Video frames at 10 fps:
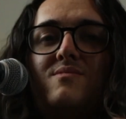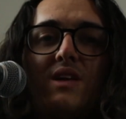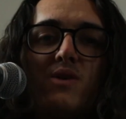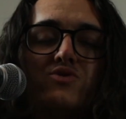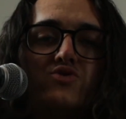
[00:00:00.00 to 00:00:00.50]

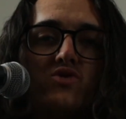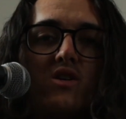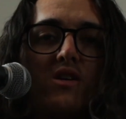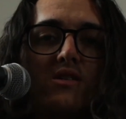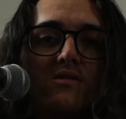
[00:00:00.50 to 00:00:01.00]
I was
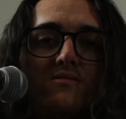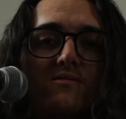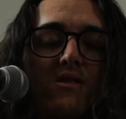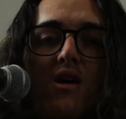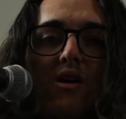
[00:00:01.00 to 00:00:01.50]
drawing.
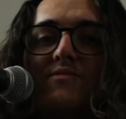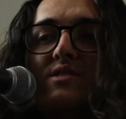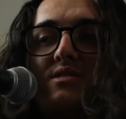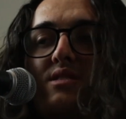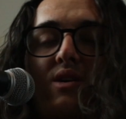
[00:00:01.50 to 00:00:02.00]

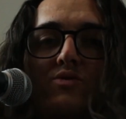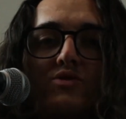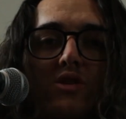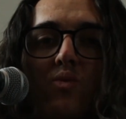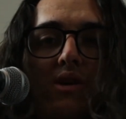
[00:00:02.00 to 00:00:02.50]
Obviously, I was
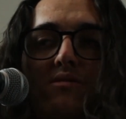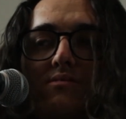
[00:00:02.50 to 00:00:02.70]
drawing what?